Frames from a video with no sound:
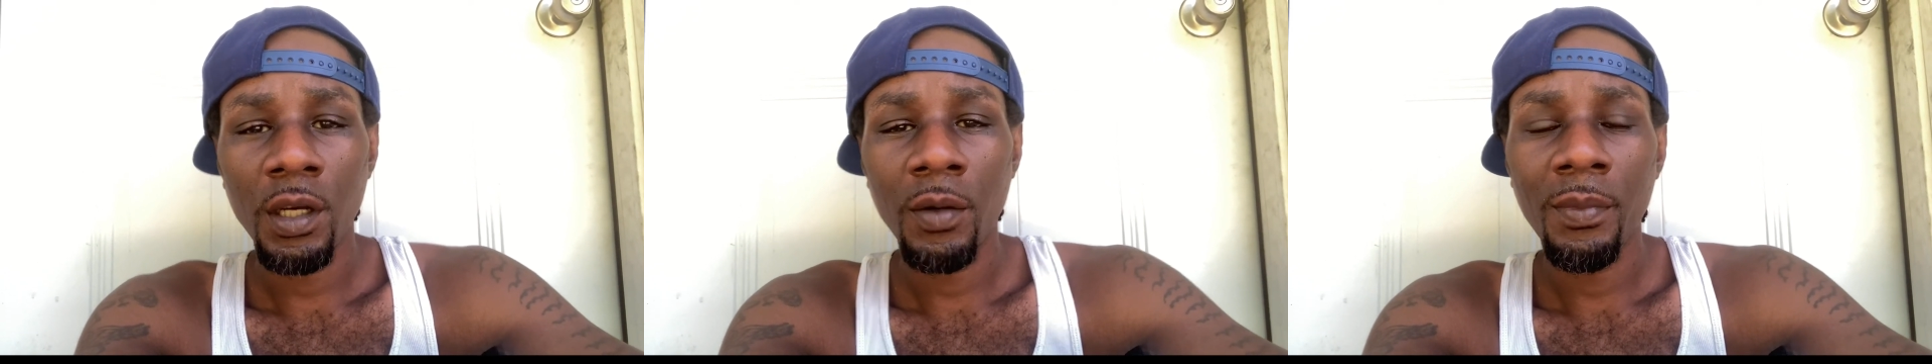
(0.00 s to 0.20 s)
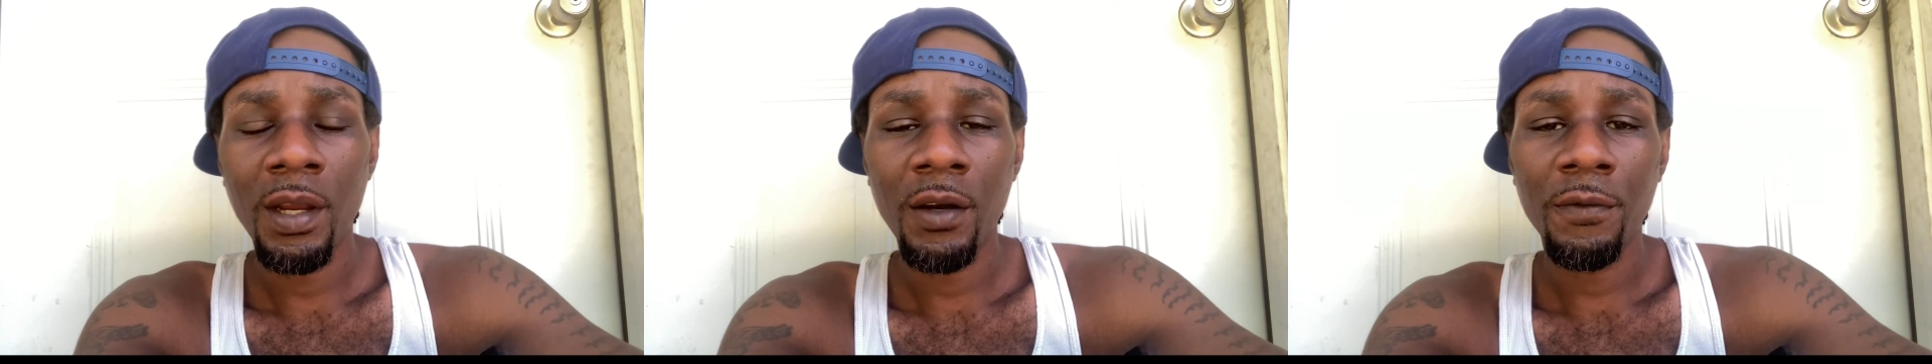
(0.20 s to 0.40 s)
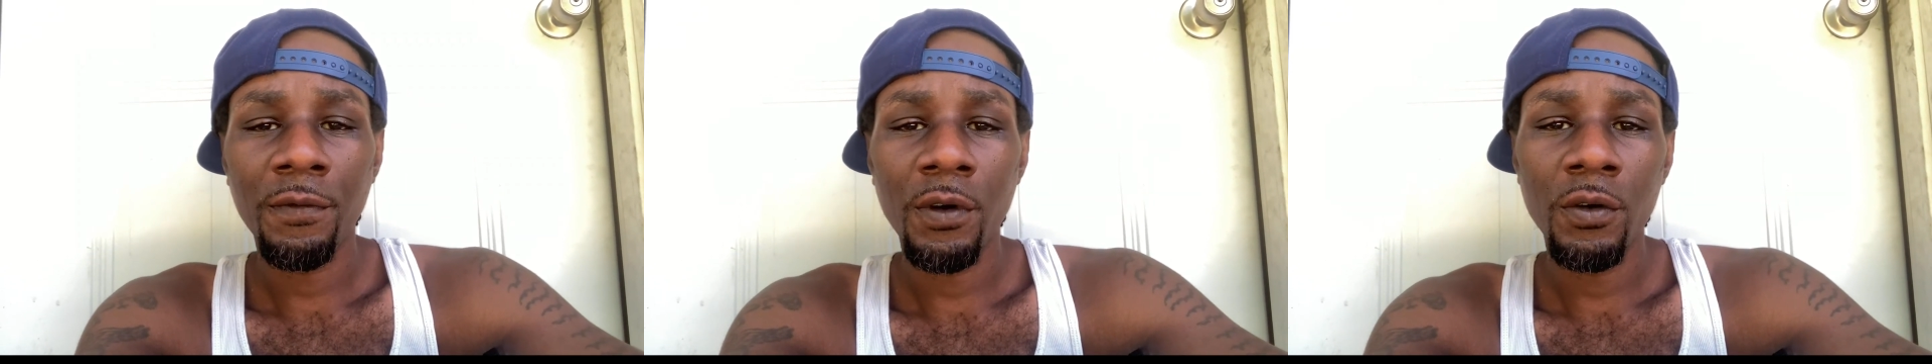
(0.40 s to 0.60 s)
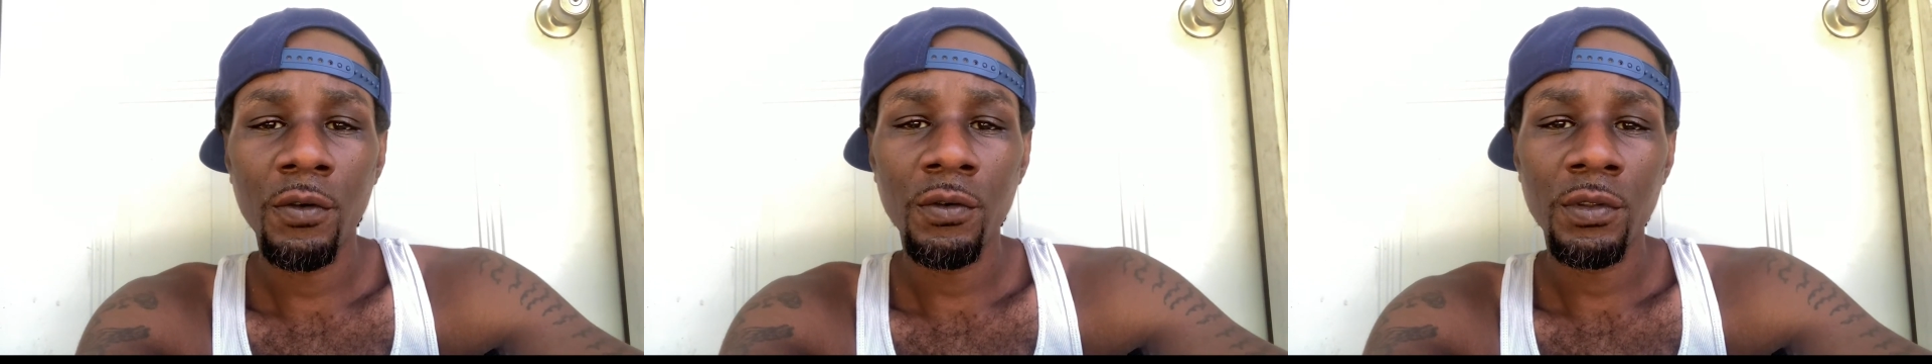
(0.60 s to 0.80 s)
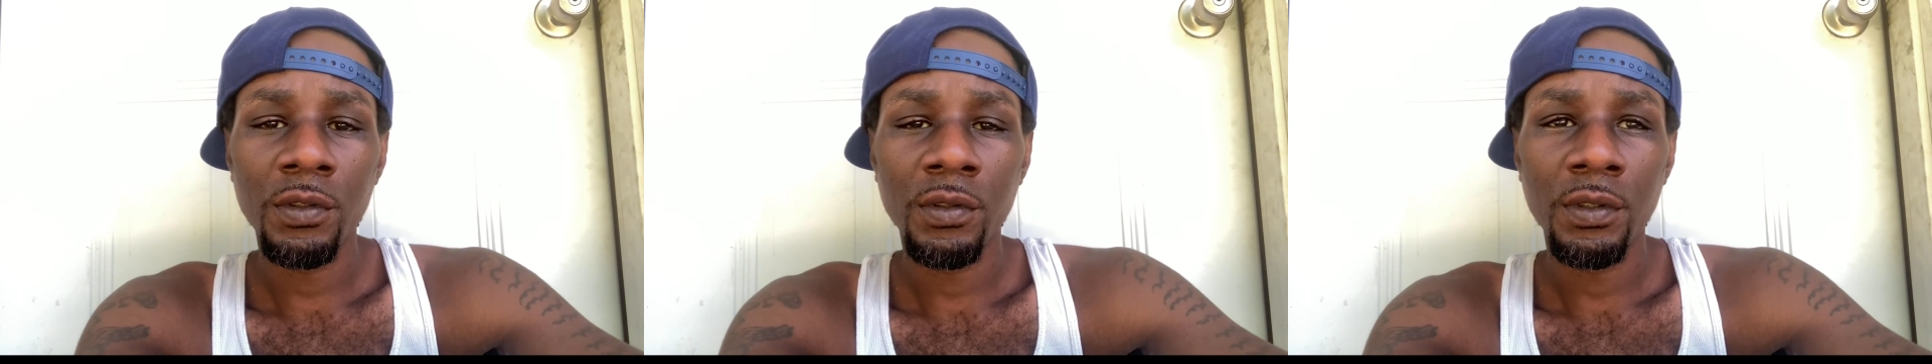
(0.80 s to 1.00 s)
about
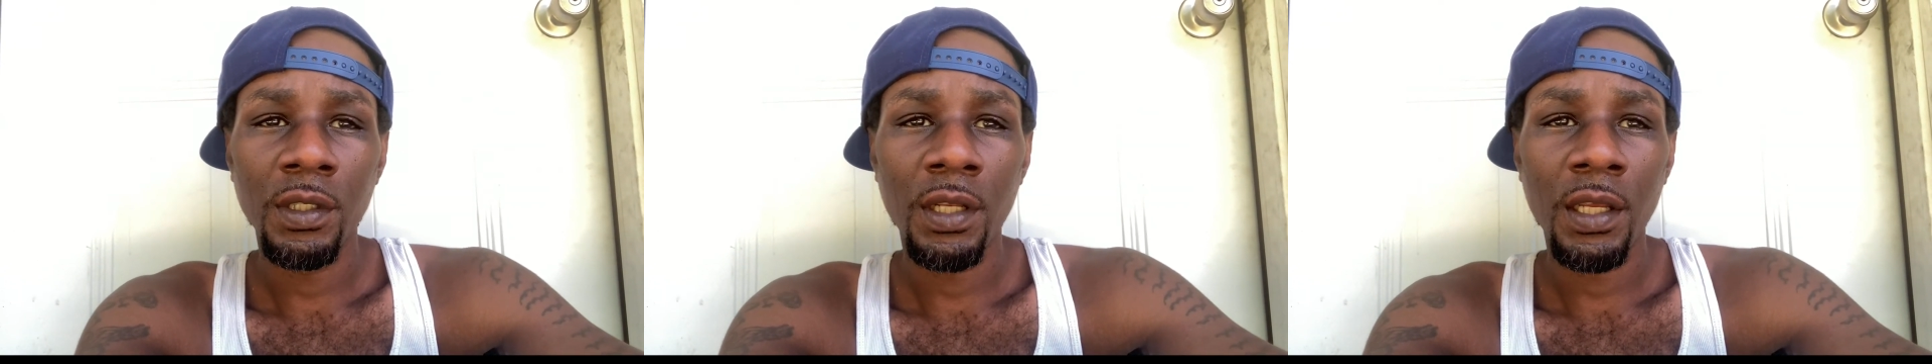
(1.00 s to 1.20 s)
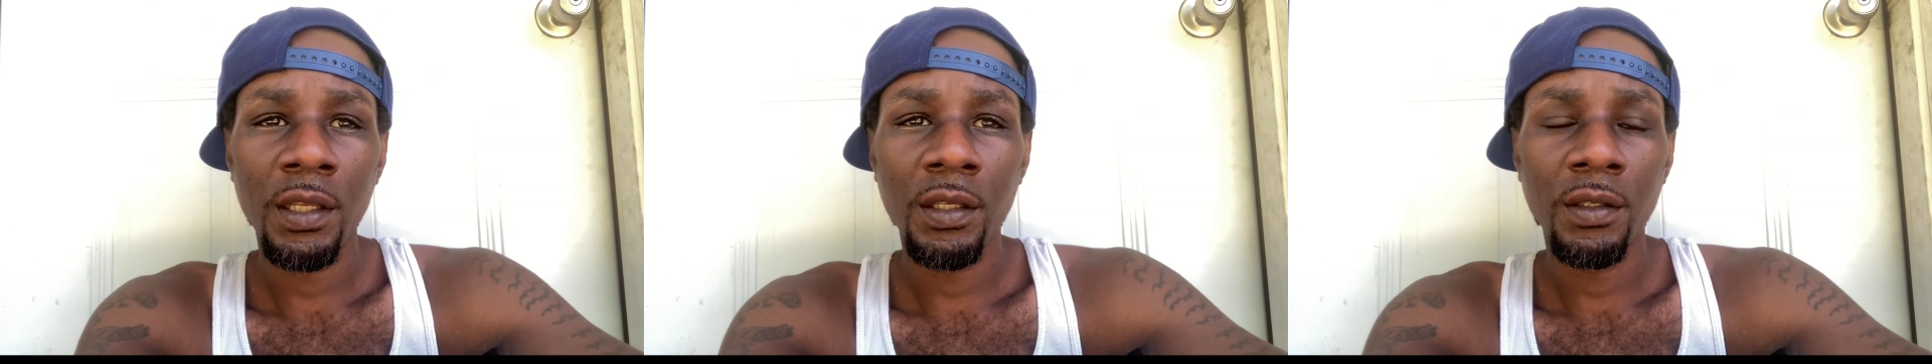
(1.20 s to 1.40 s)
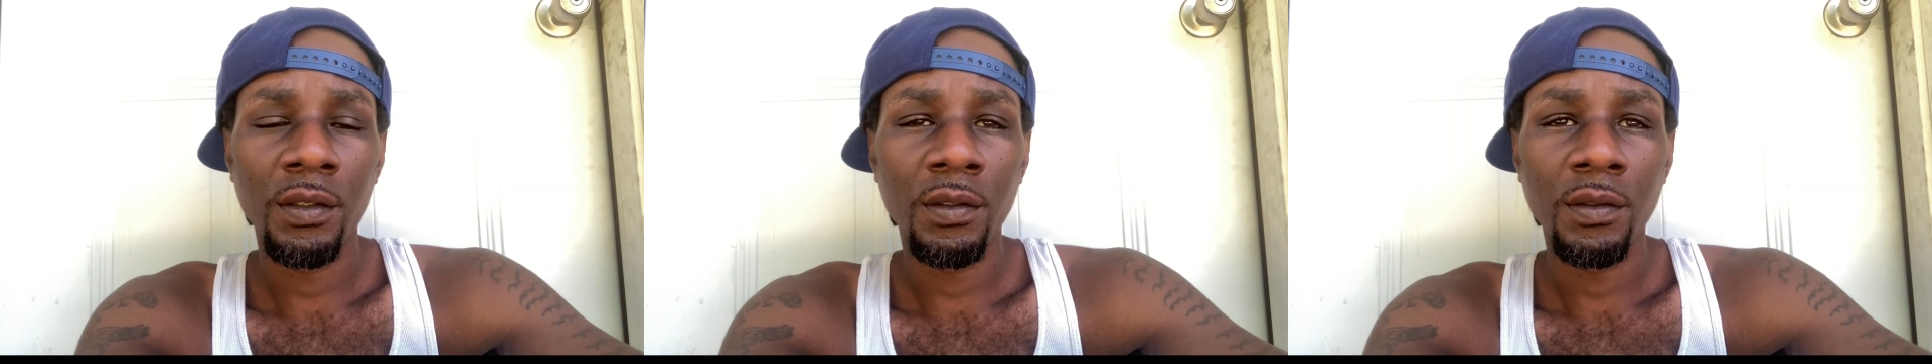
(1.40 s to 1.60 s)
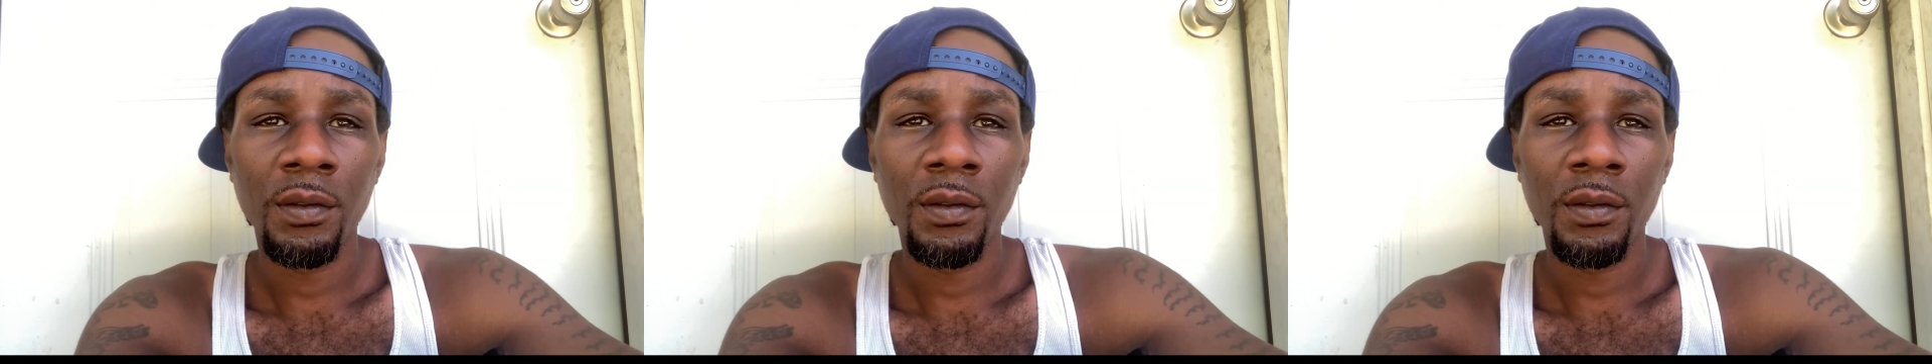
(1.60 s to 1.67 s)
folks that ain't